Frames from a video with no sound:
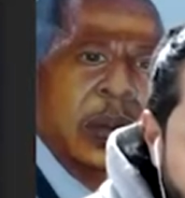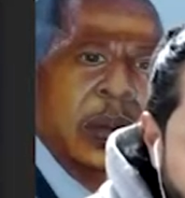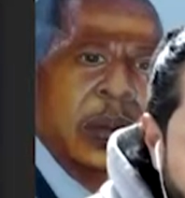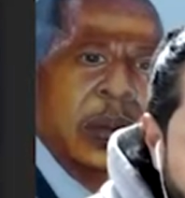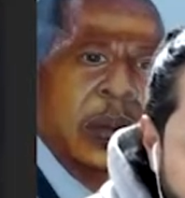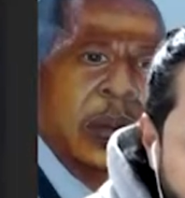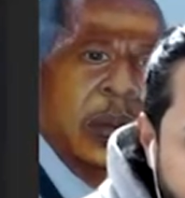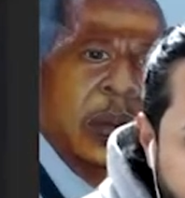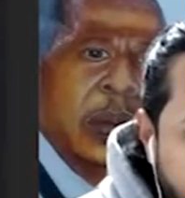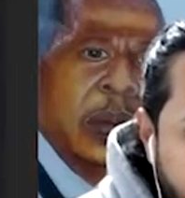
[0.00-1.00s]

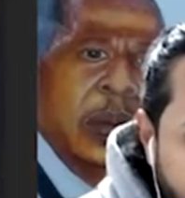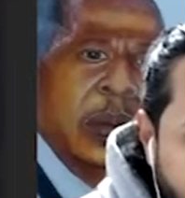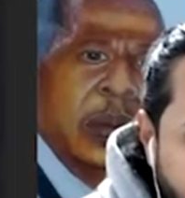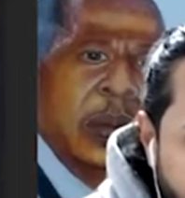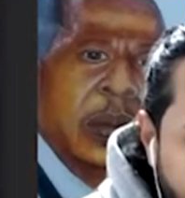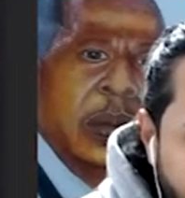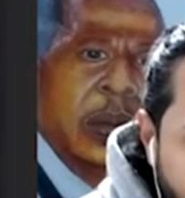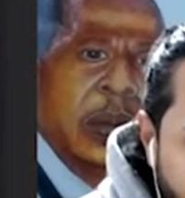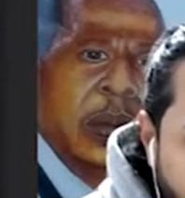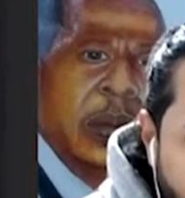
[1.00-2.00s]

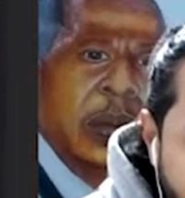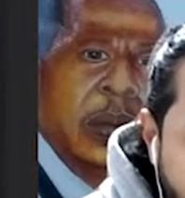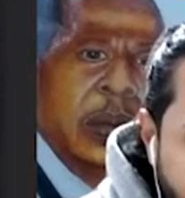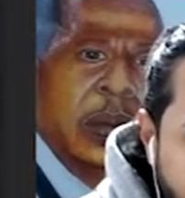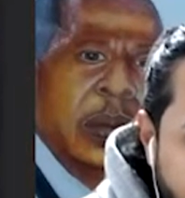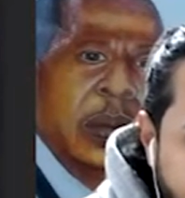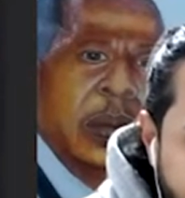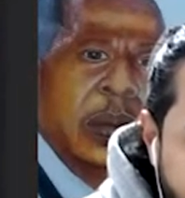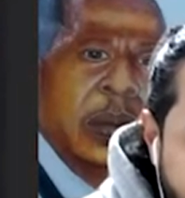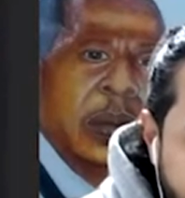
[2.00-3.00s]

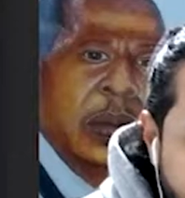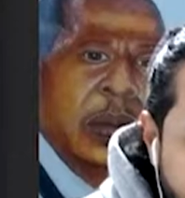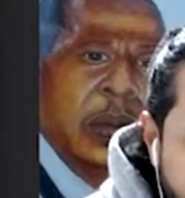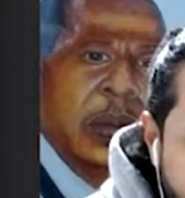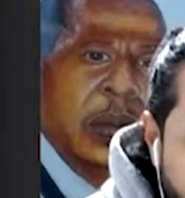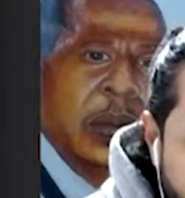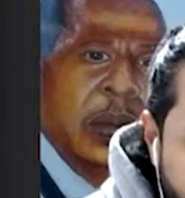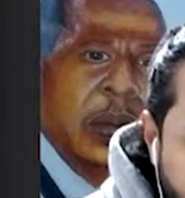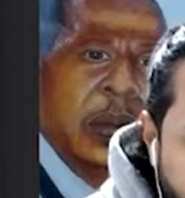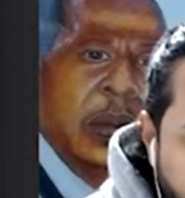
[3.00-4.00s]

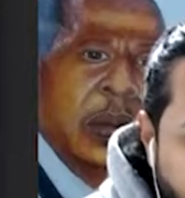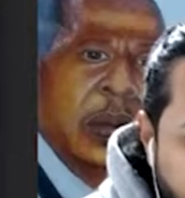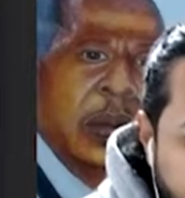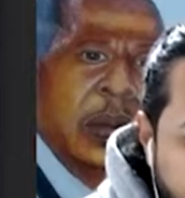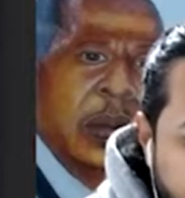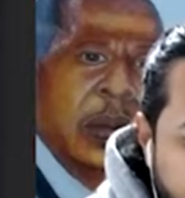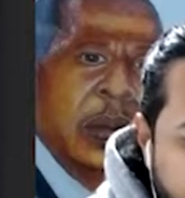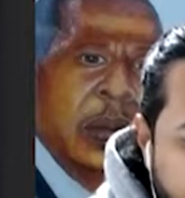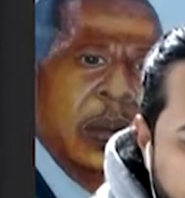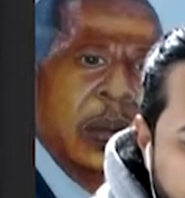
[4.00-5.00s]

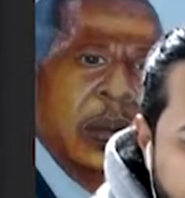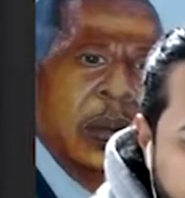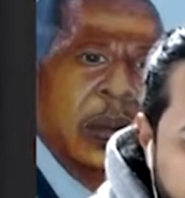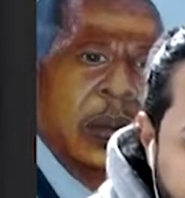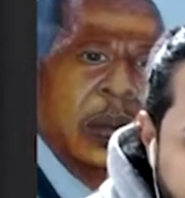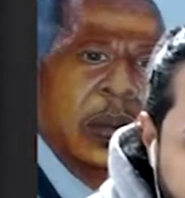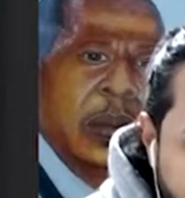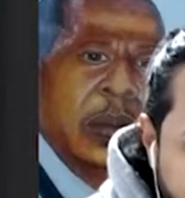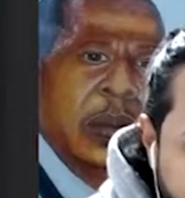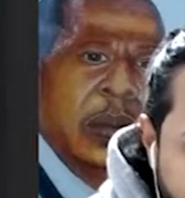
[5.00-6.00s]

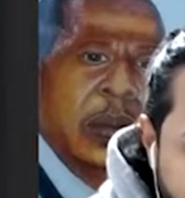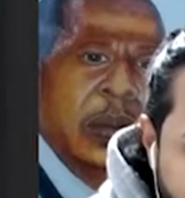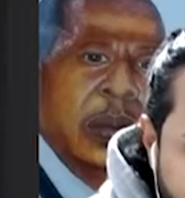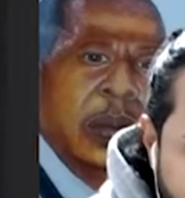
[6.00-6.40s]
No words are spoken by the person on screen.